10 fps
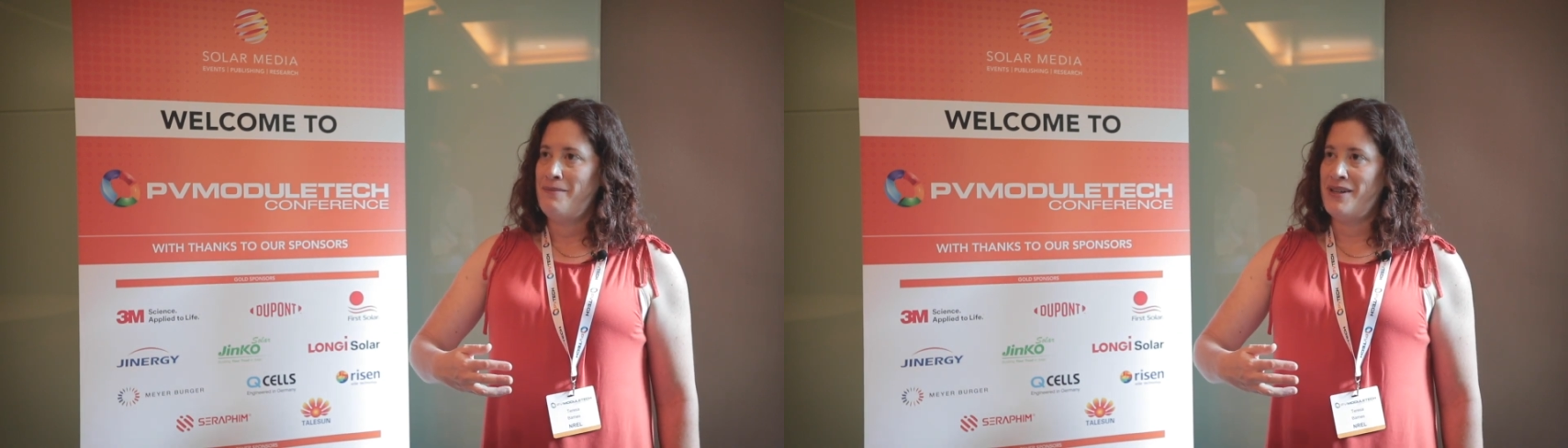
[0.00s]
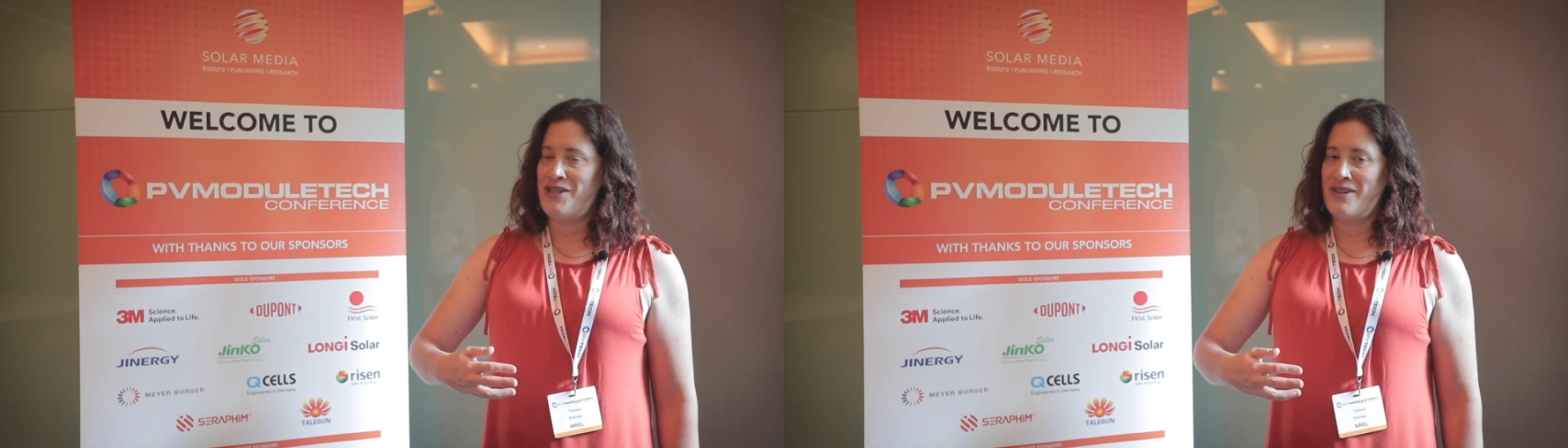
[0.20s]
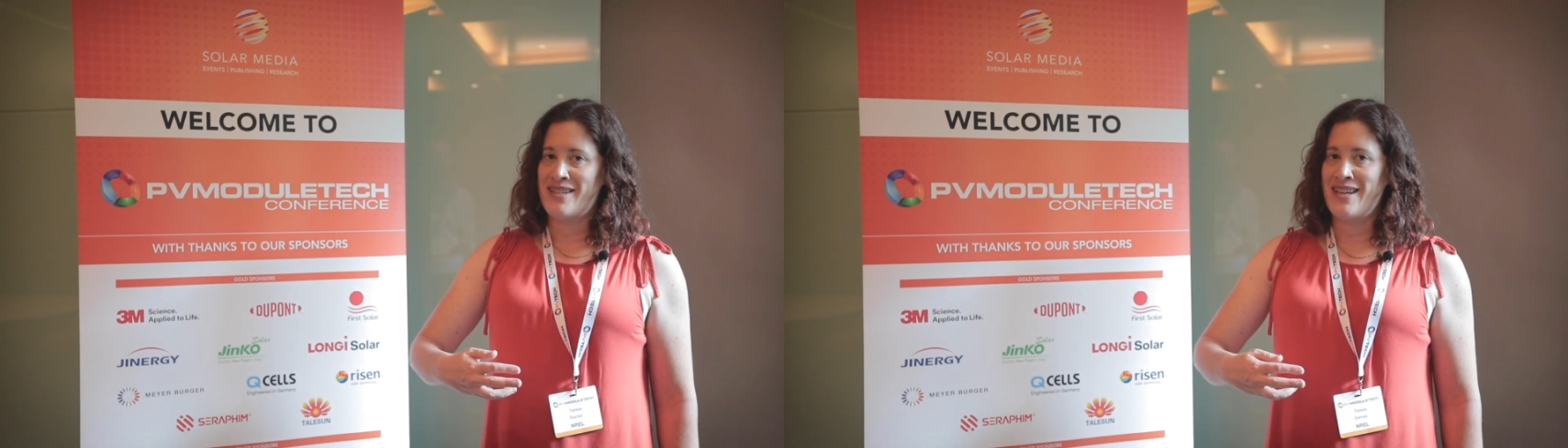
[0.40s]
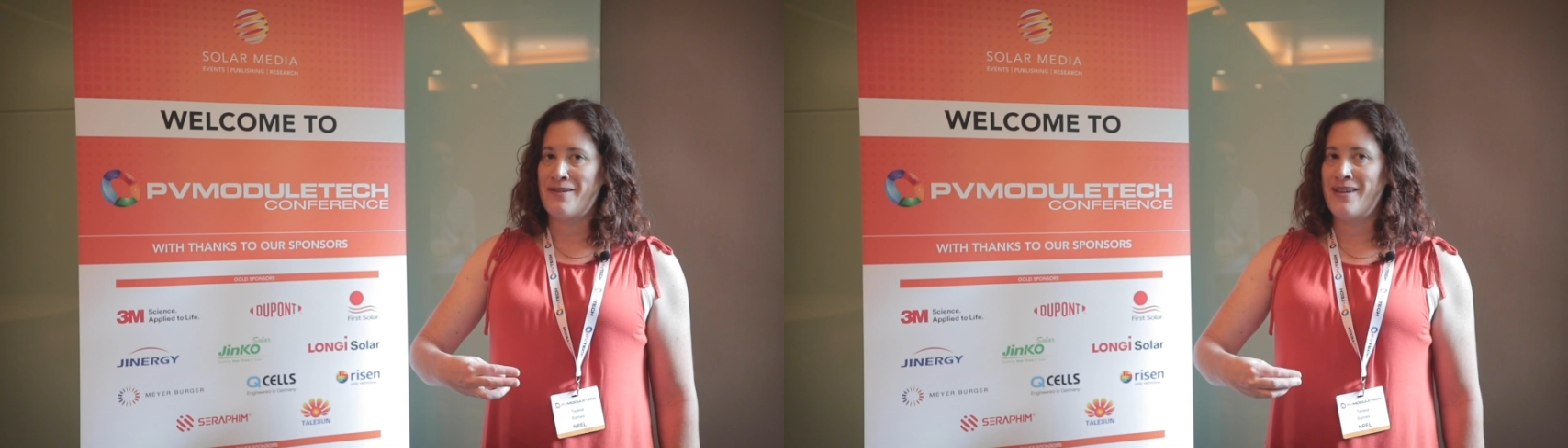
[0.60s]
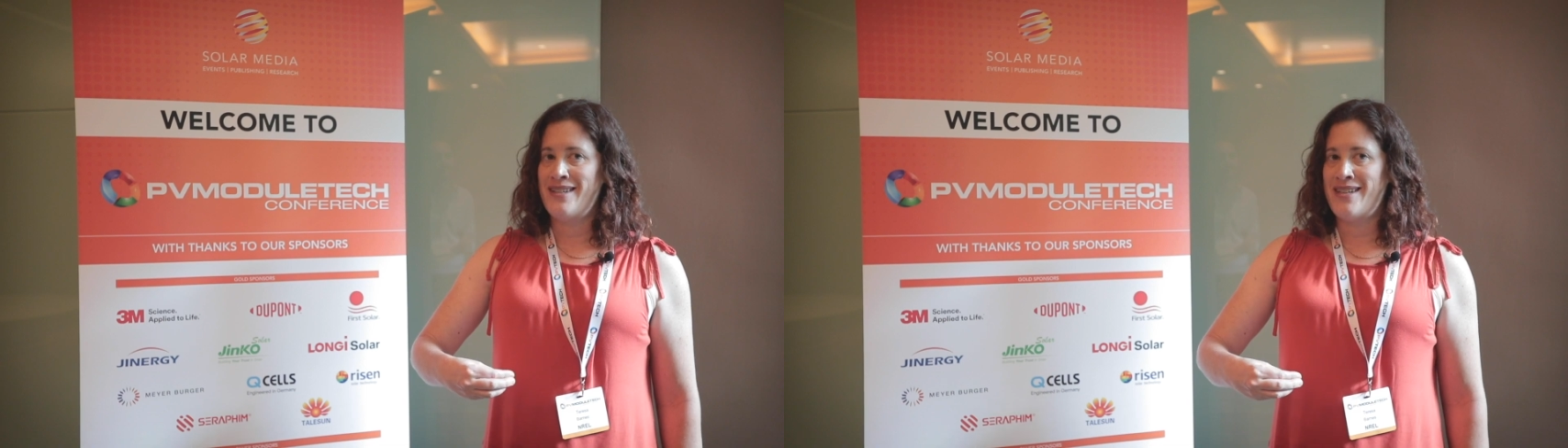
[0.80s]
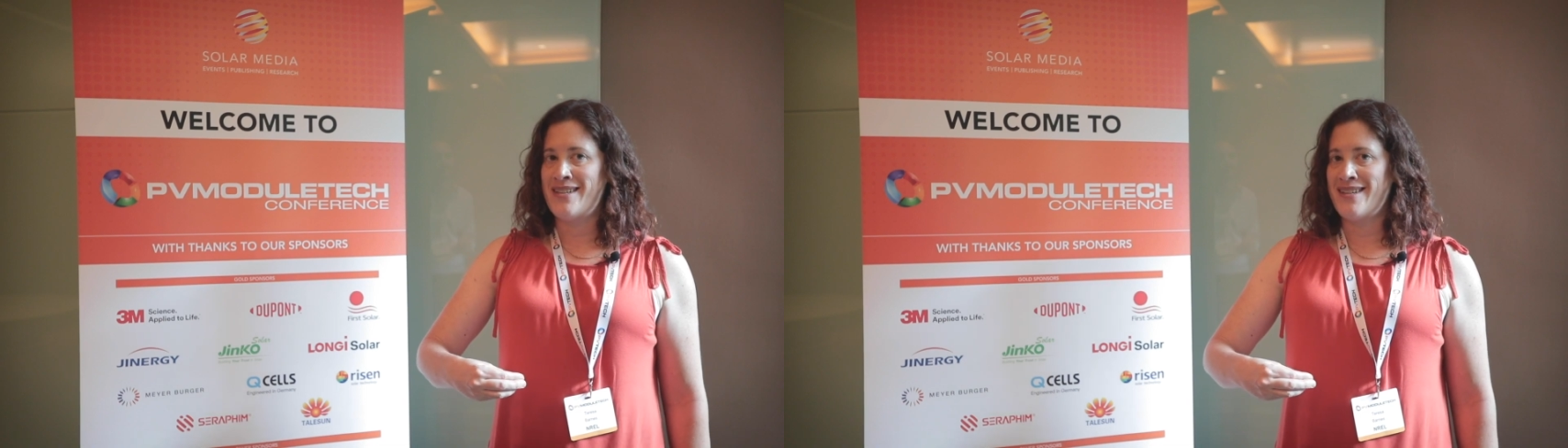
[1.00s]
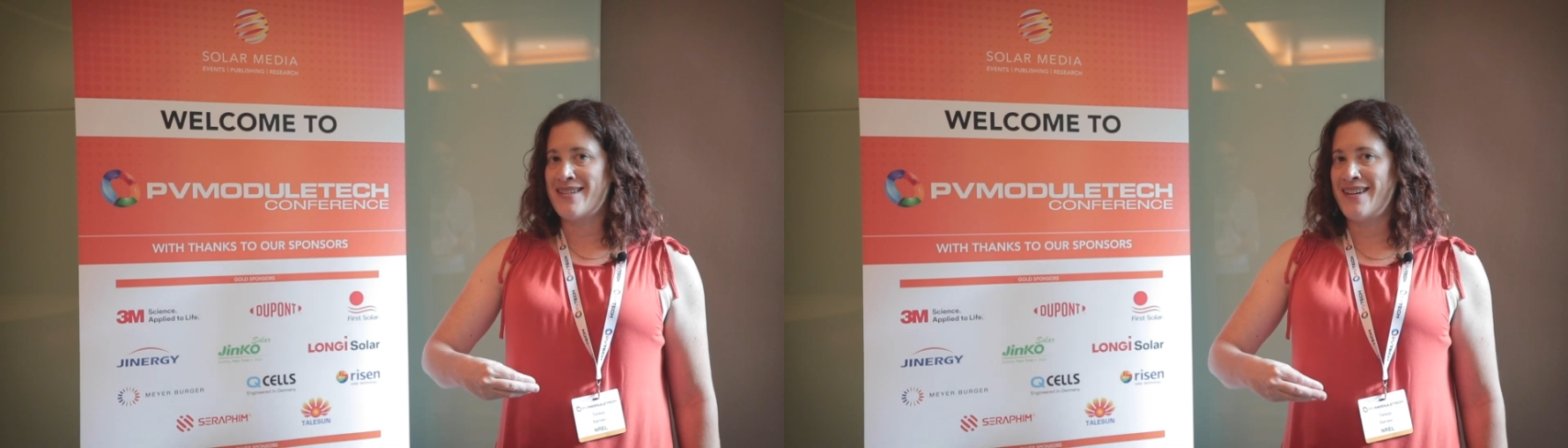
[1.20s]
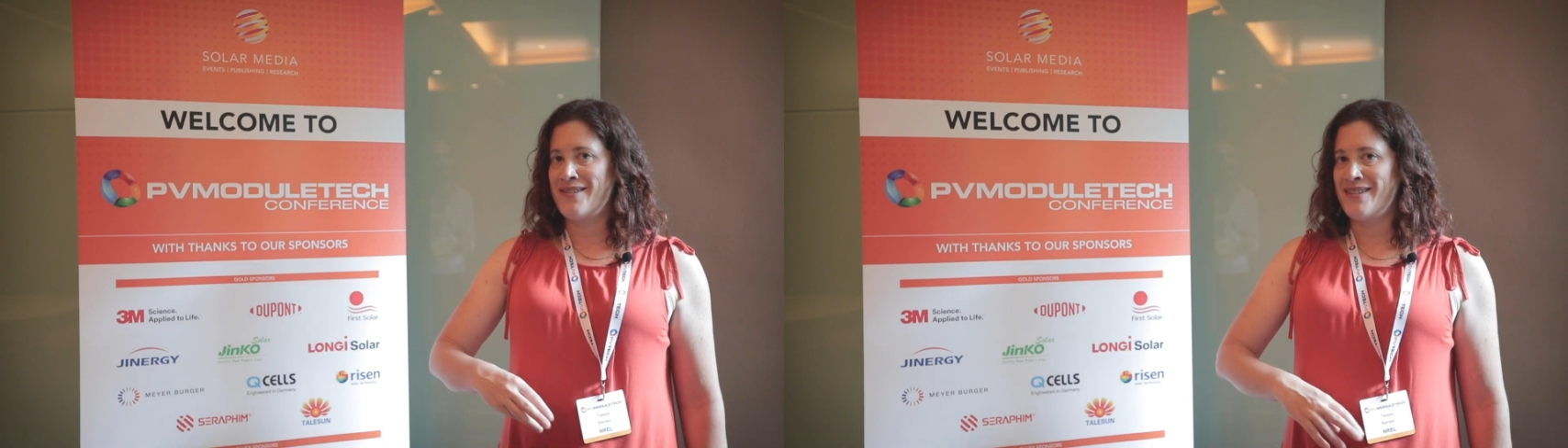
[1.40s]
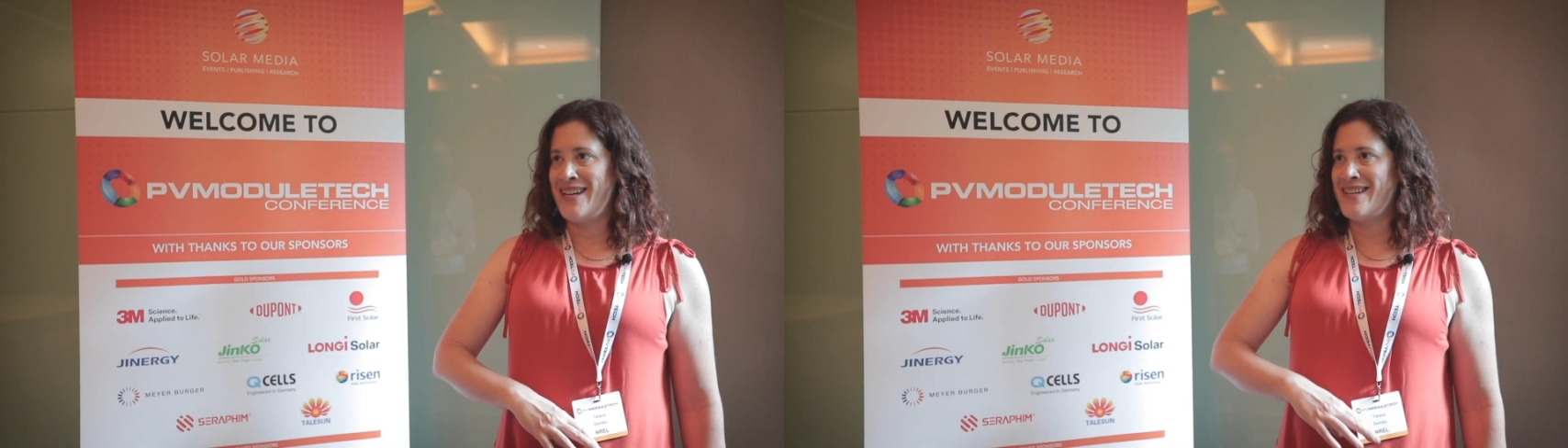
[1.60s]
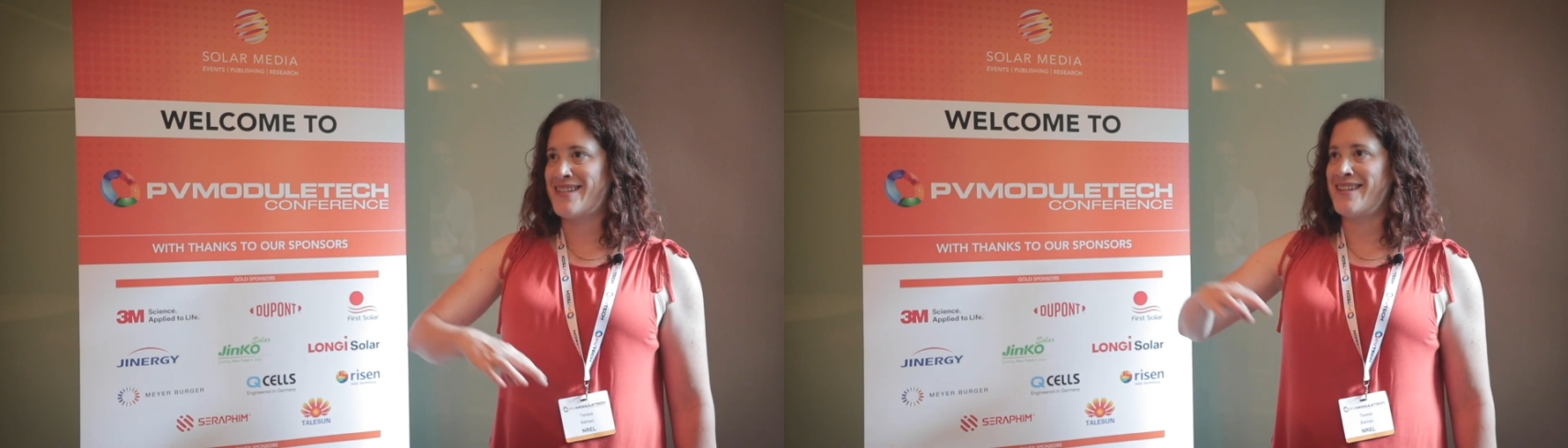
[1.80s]
but your accelerated testing cycle
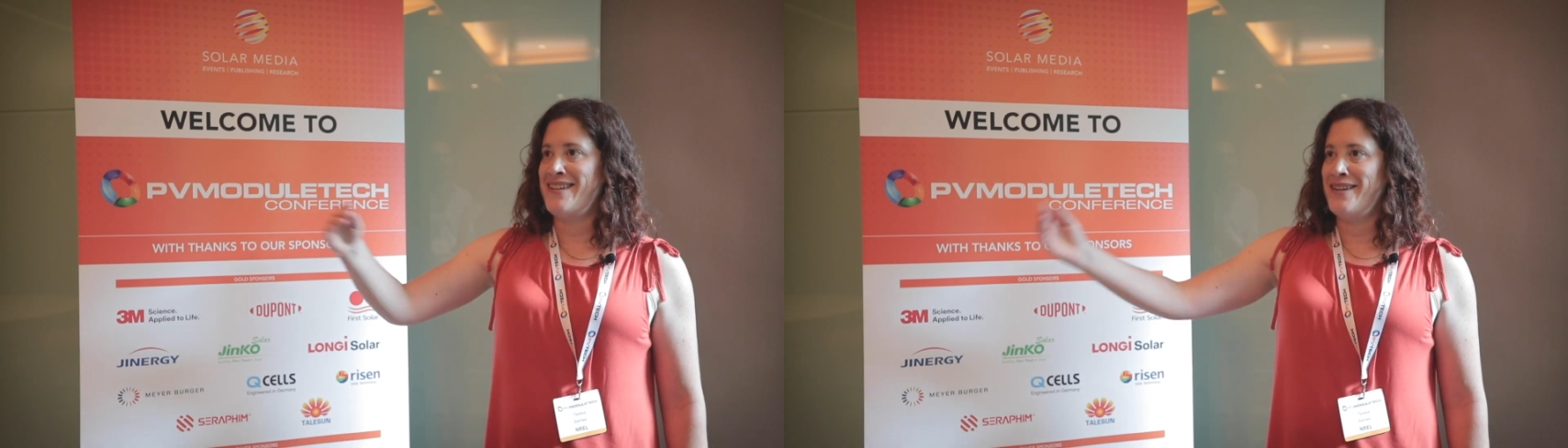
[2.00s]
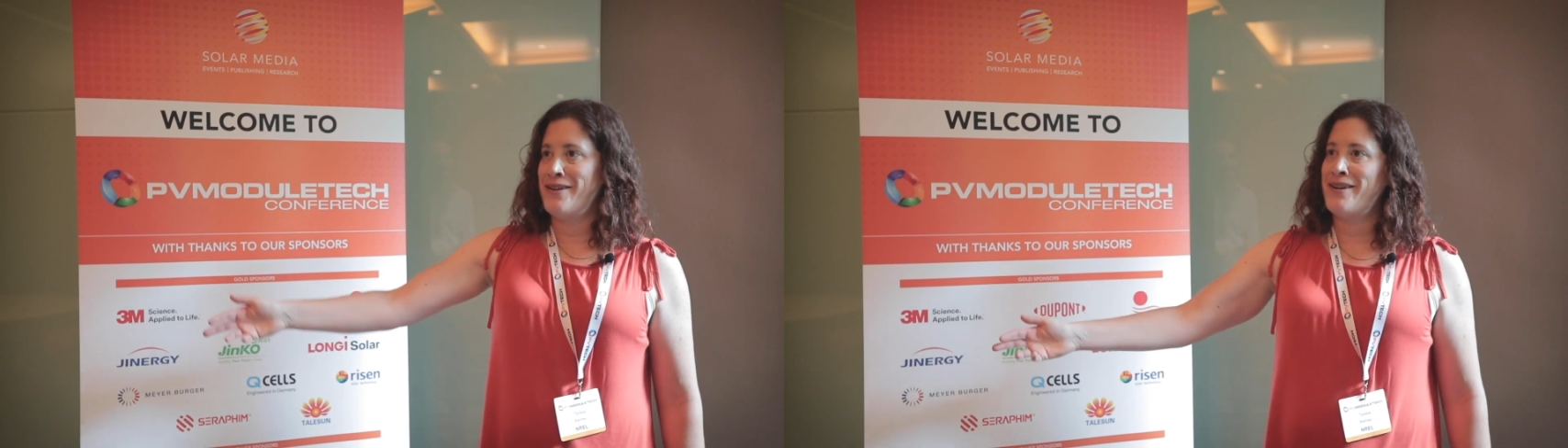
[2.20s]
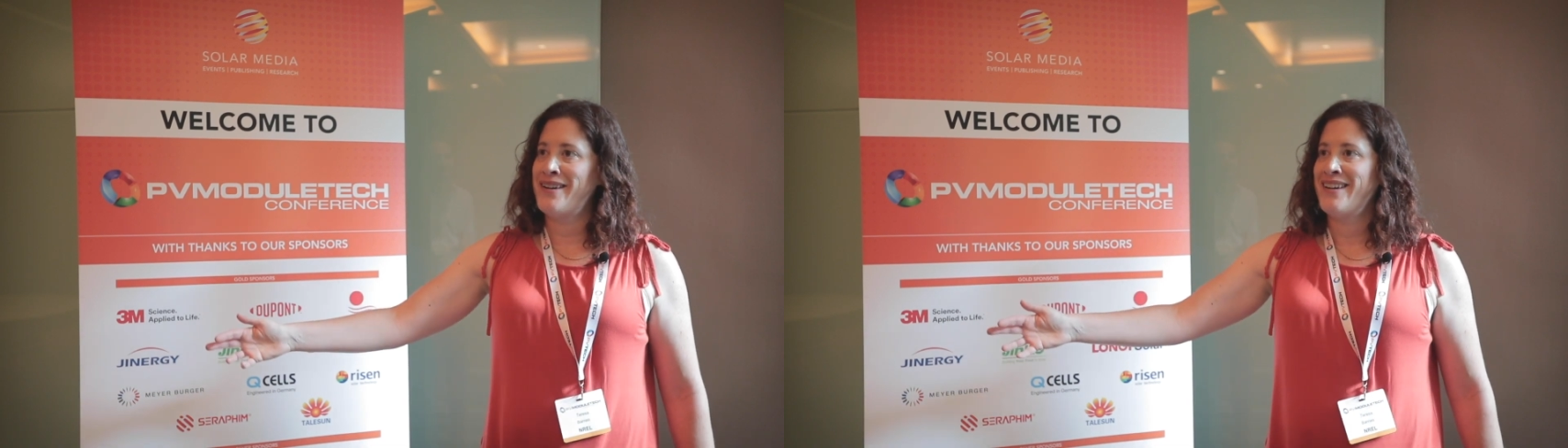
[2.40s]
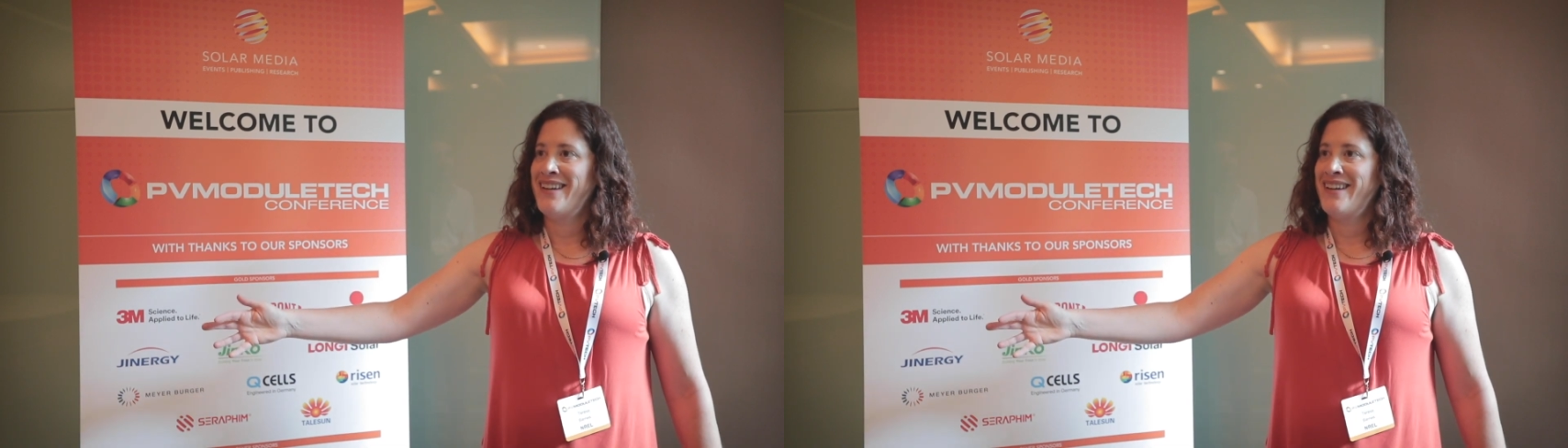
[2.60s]
takes a year,